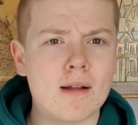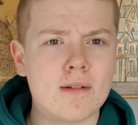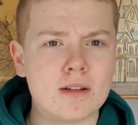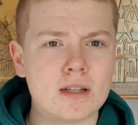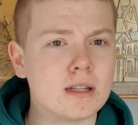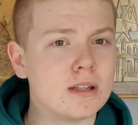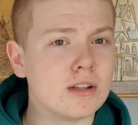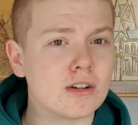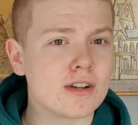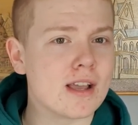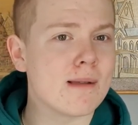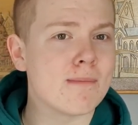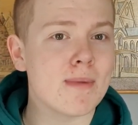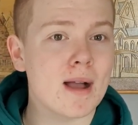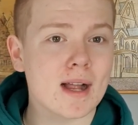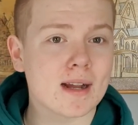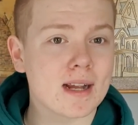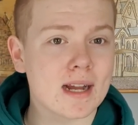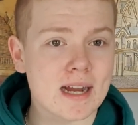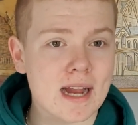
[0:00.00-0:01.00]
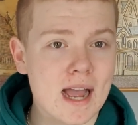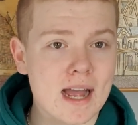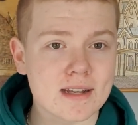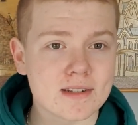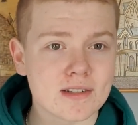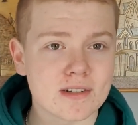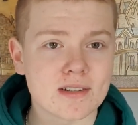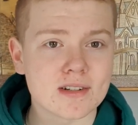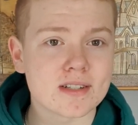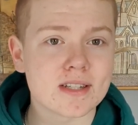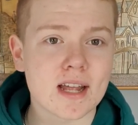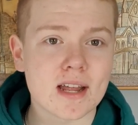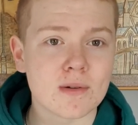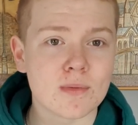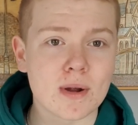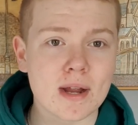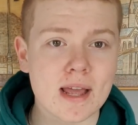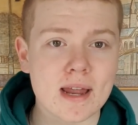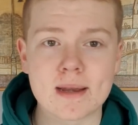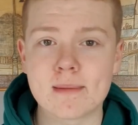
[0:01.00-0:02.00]
looking back, I can't understand
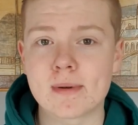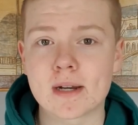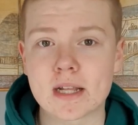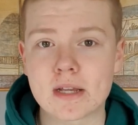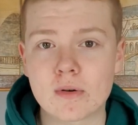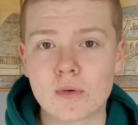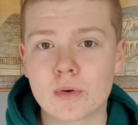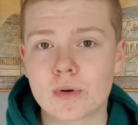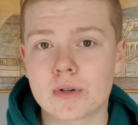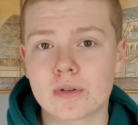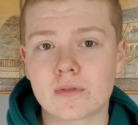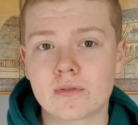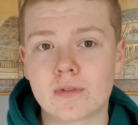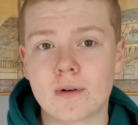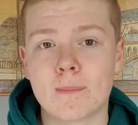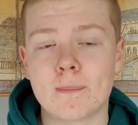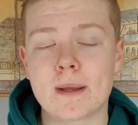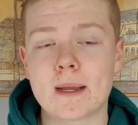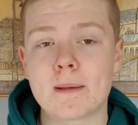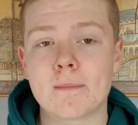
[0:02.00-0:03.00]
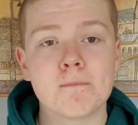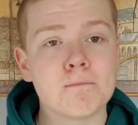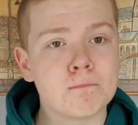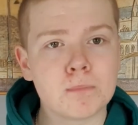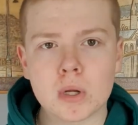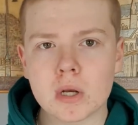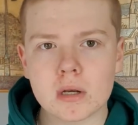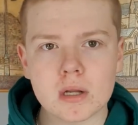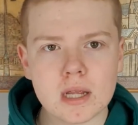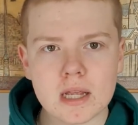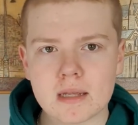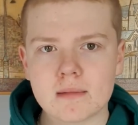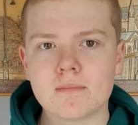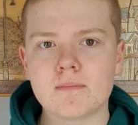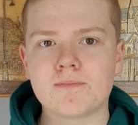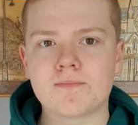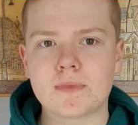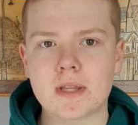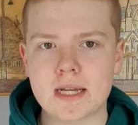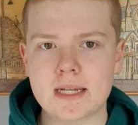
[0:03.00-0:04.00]
why anybody ordered from me, but
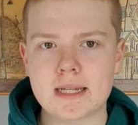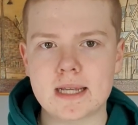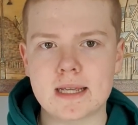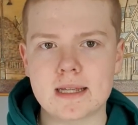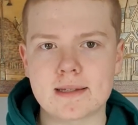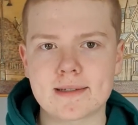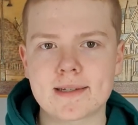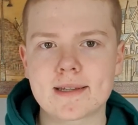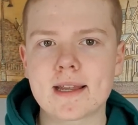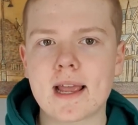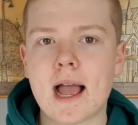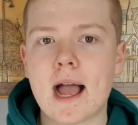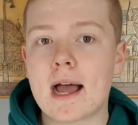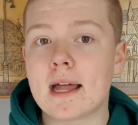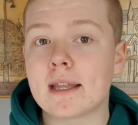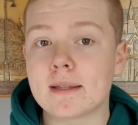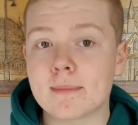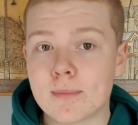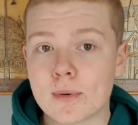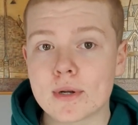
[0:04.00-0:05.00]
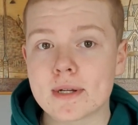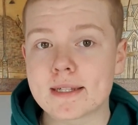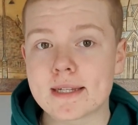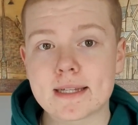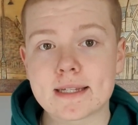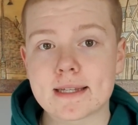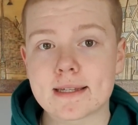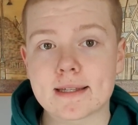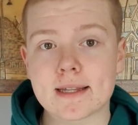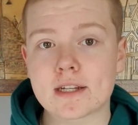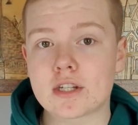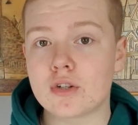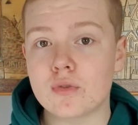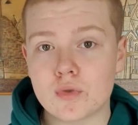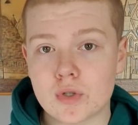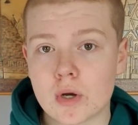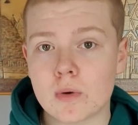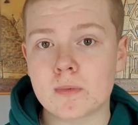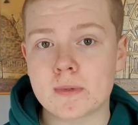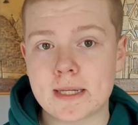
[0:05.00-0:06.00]
they did. And the point is that you
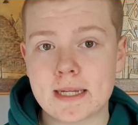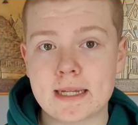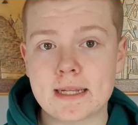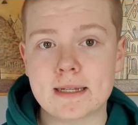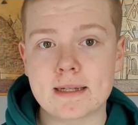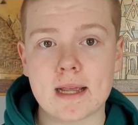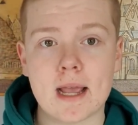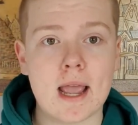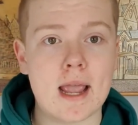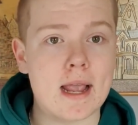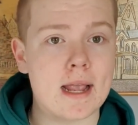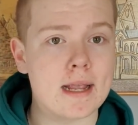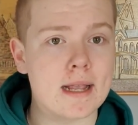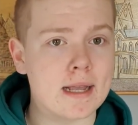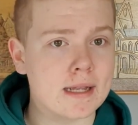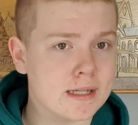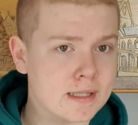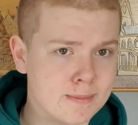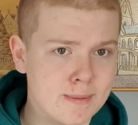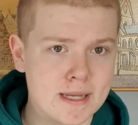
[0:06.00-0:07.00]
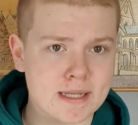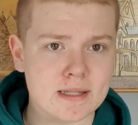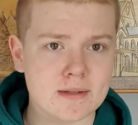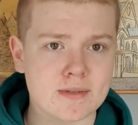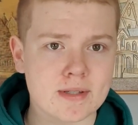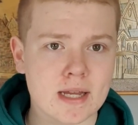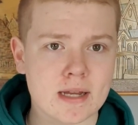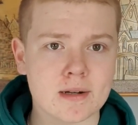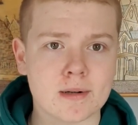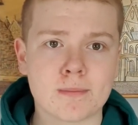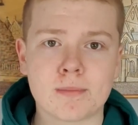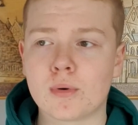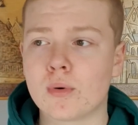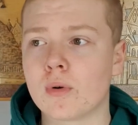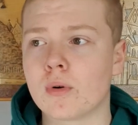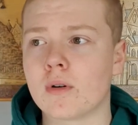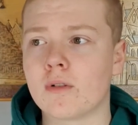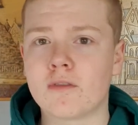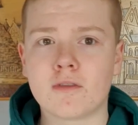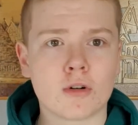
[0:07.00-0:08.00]
don't need a expensive setup
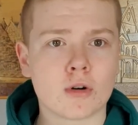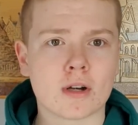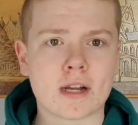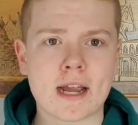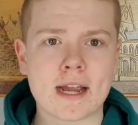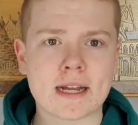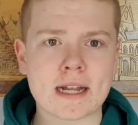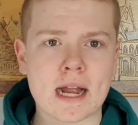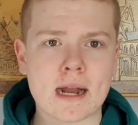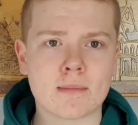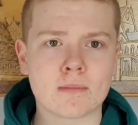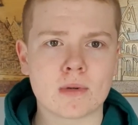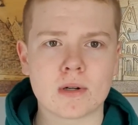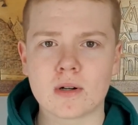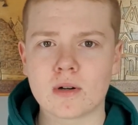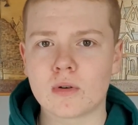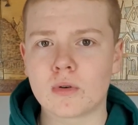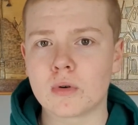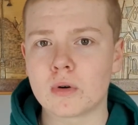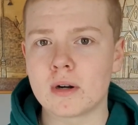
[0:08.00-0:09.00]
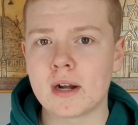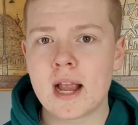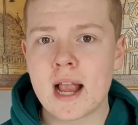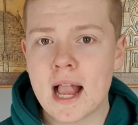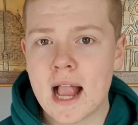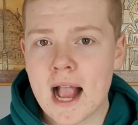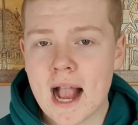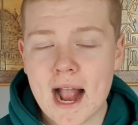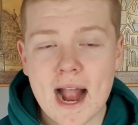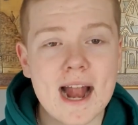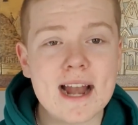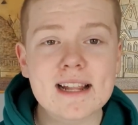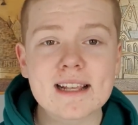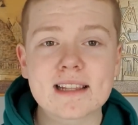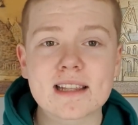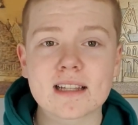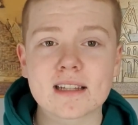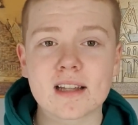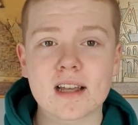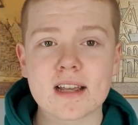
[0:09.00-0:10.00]
or a 4K camera or
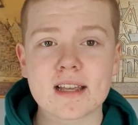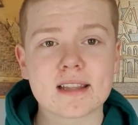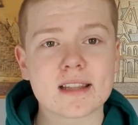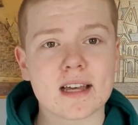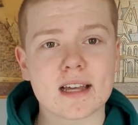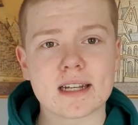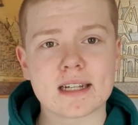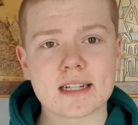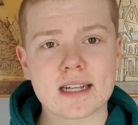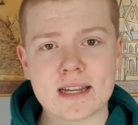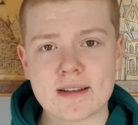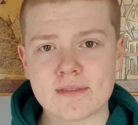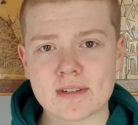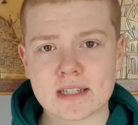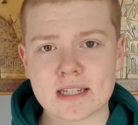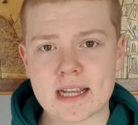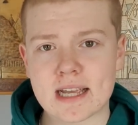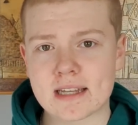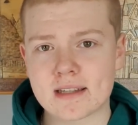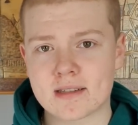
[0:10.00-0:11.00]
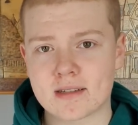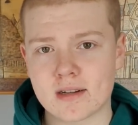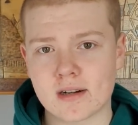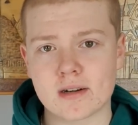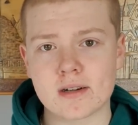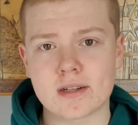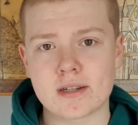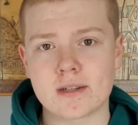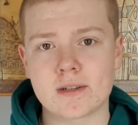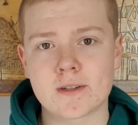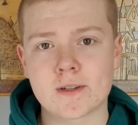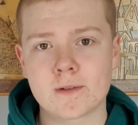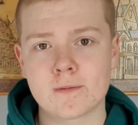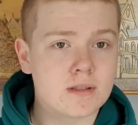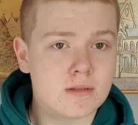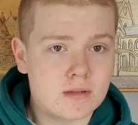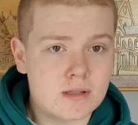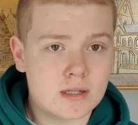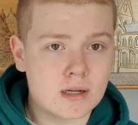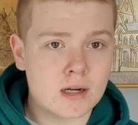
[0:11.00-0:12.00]
anything like that even to get started.
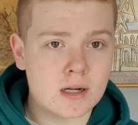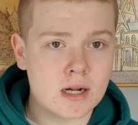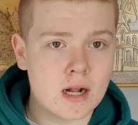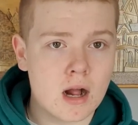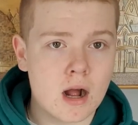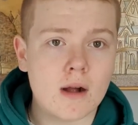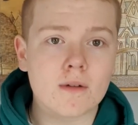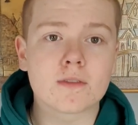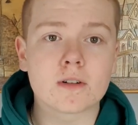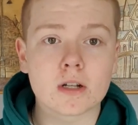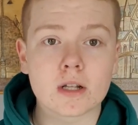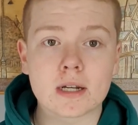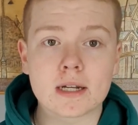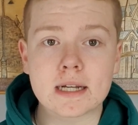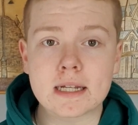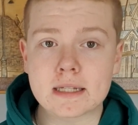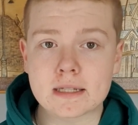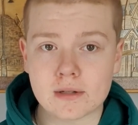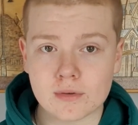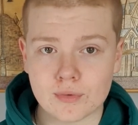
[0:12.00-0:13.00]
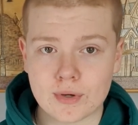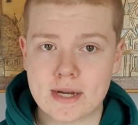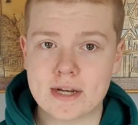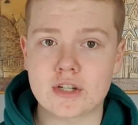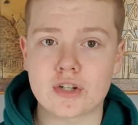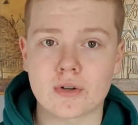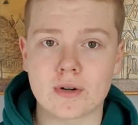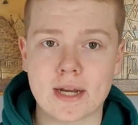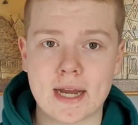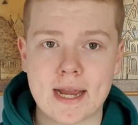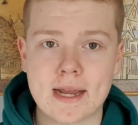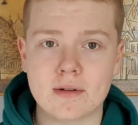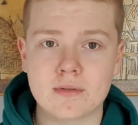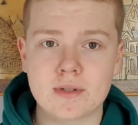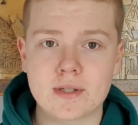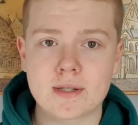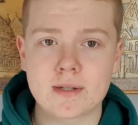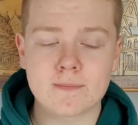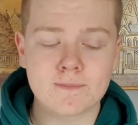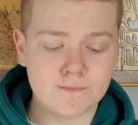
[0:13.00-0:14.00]
Starting off, you're going to need to create your
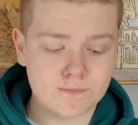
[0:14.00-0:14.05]
account.